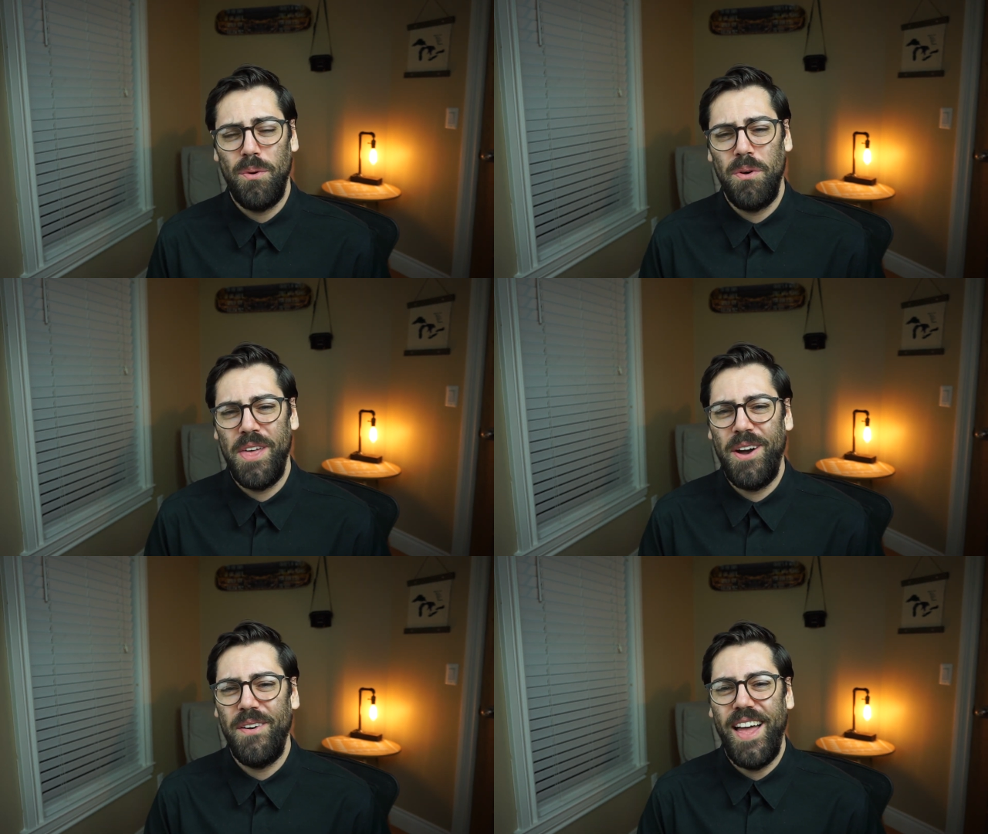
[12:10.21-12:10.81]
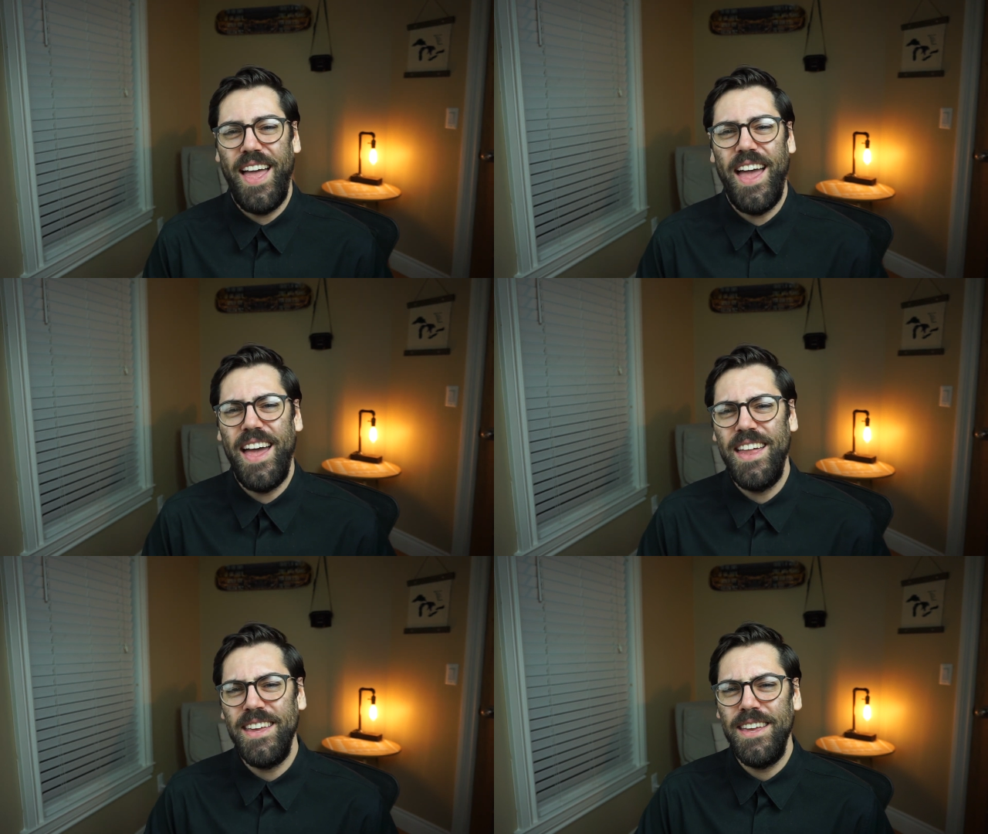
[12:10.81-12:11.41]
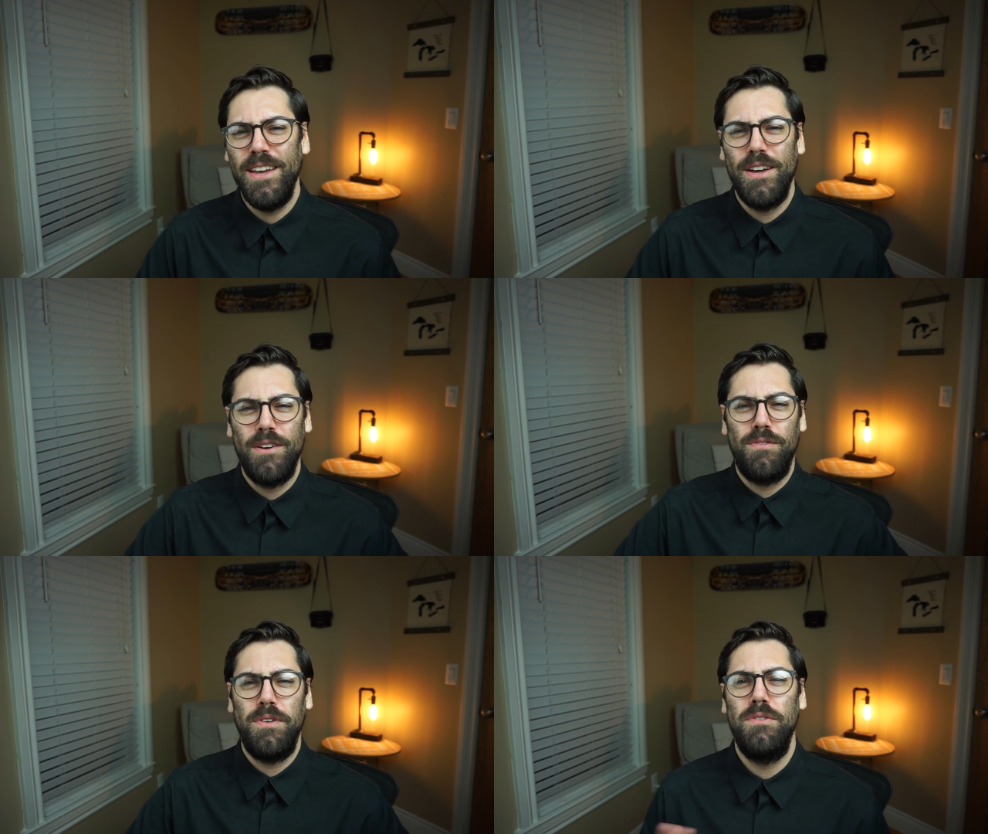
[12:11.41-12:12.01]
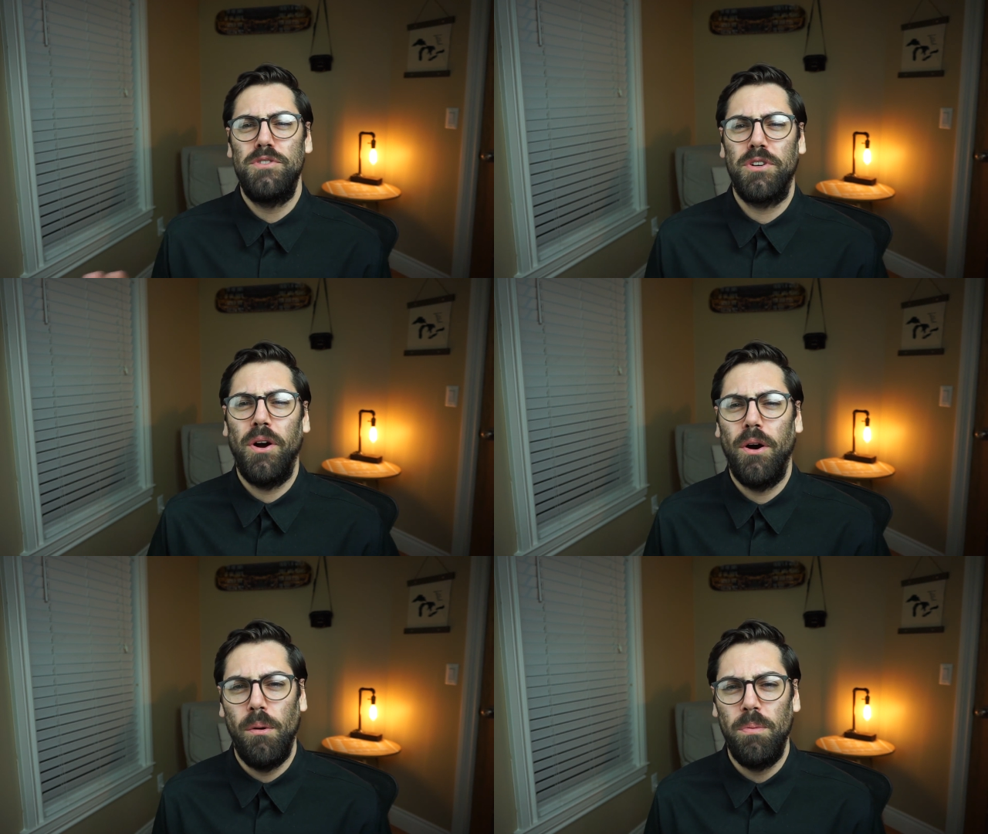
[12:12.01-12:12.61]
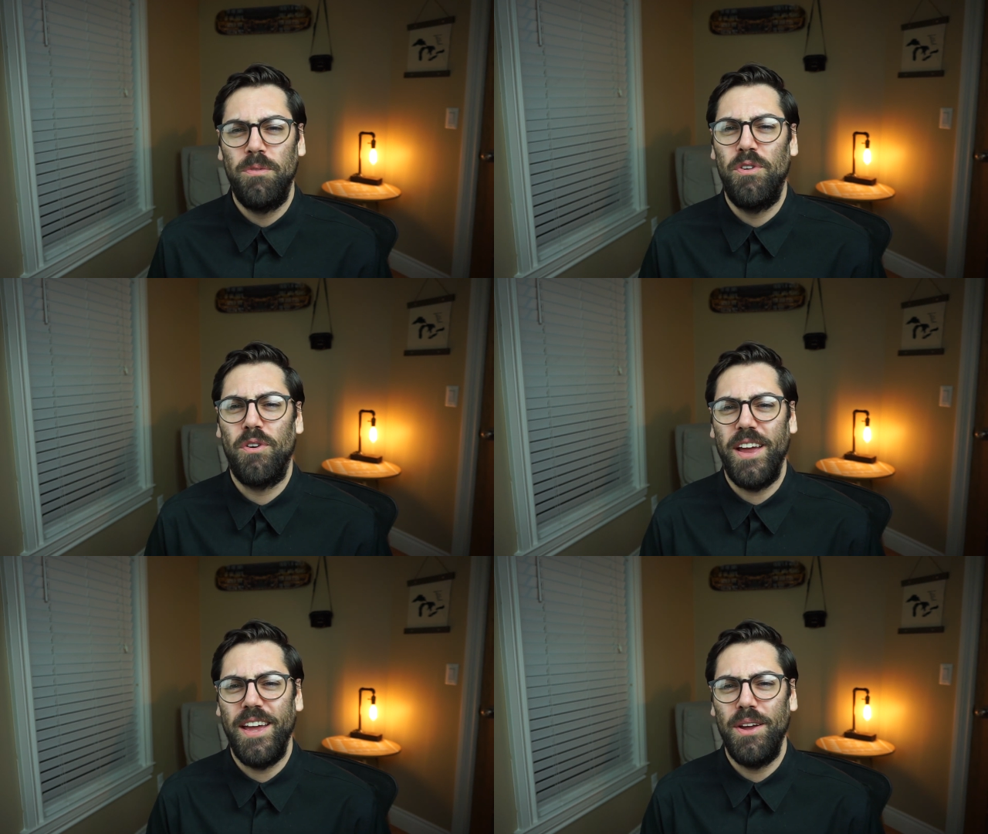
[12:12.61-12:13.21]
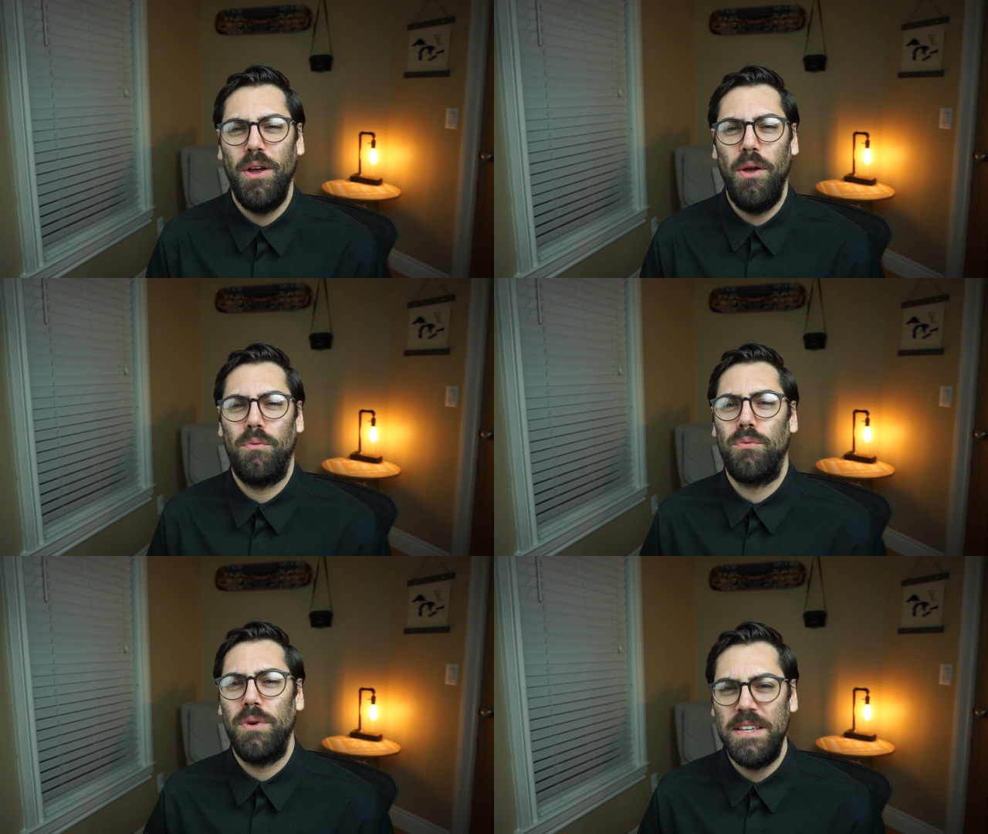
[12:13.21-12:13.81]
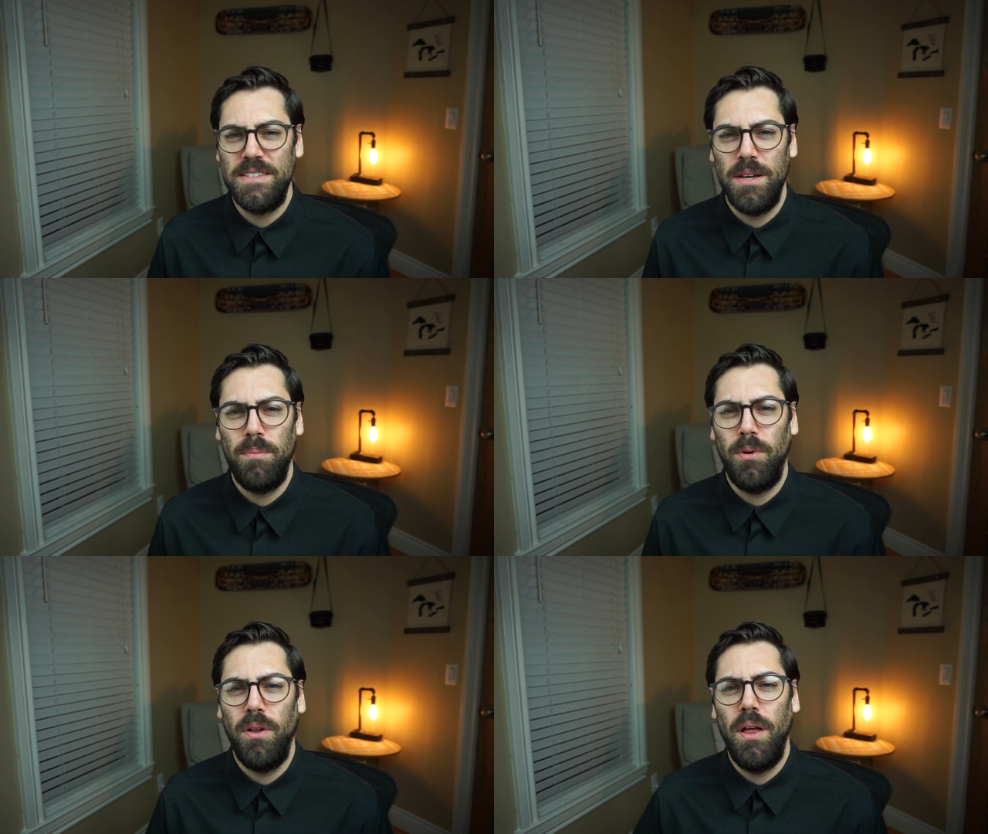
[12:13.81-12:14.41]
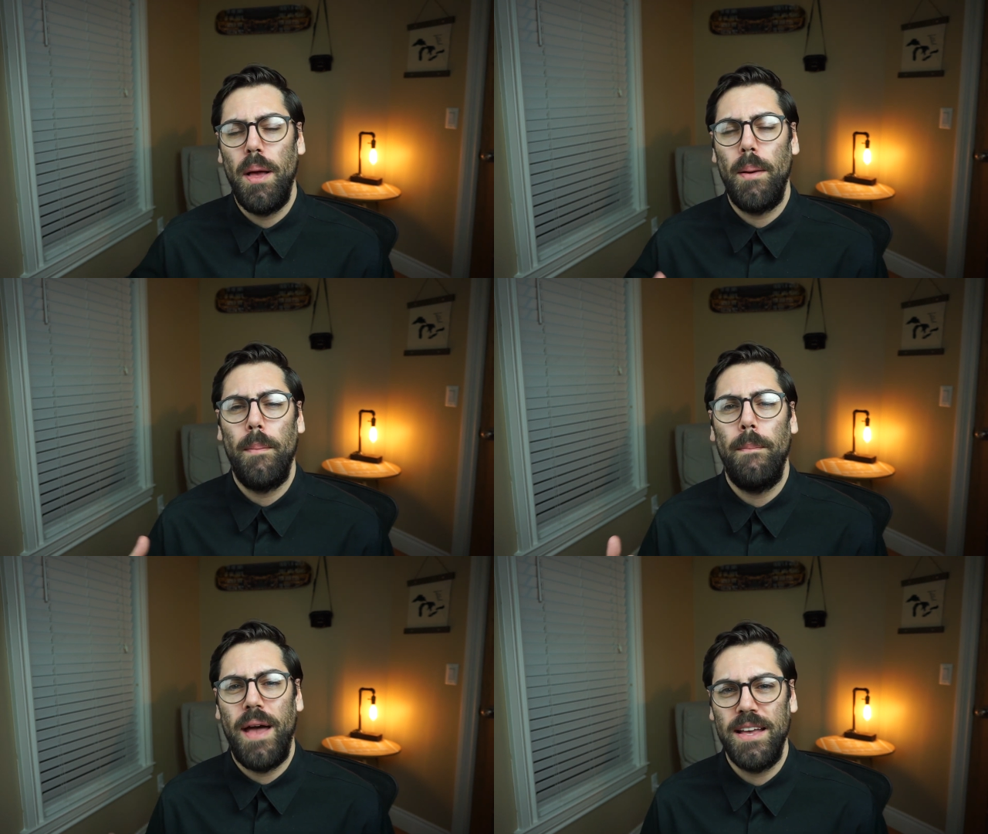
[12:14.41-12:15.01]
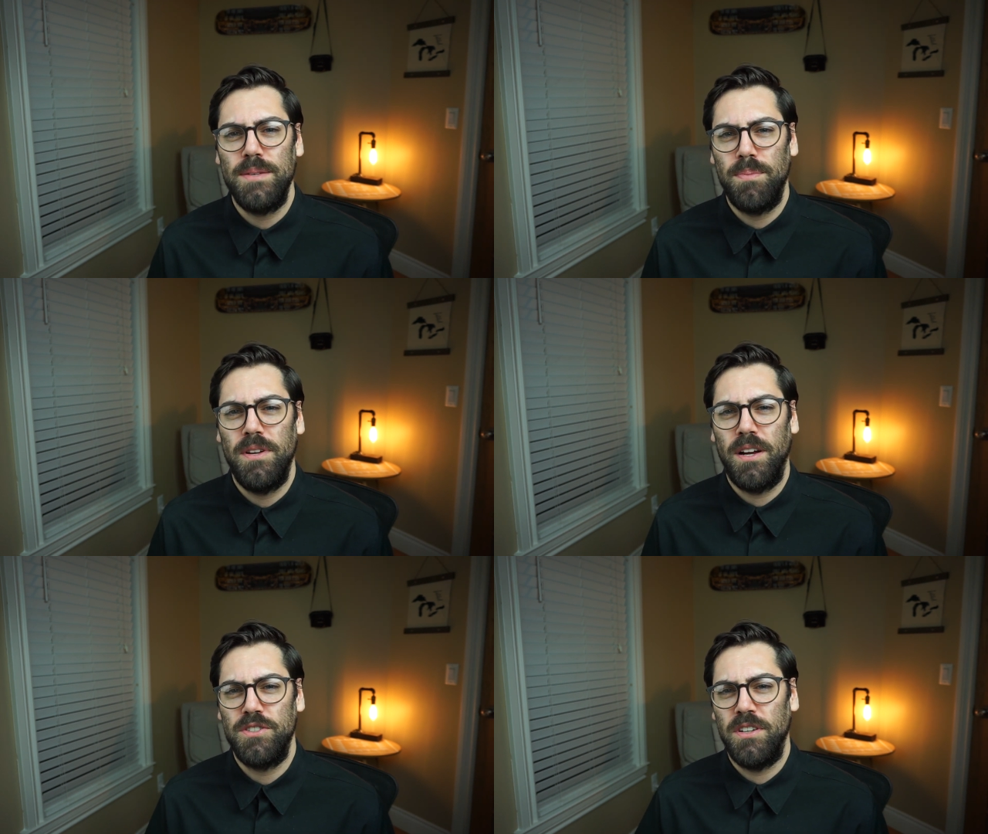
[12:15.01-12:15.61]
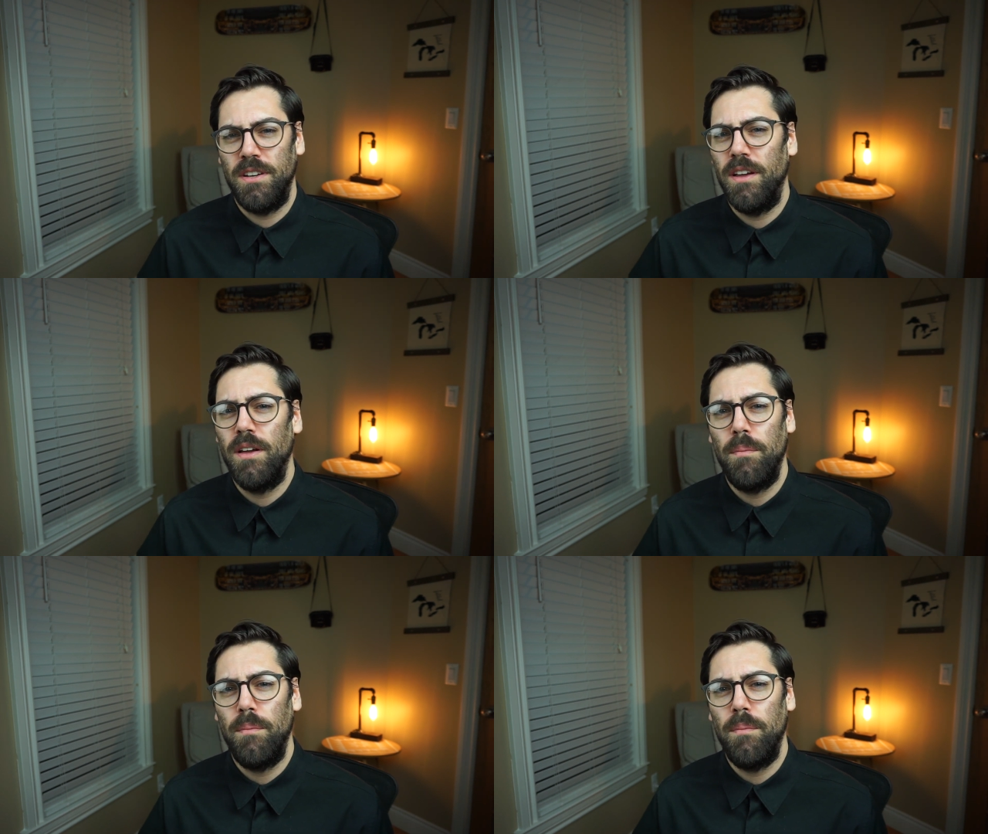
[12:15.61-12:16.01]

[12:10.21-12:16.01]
without any future hope for a reasonable mass production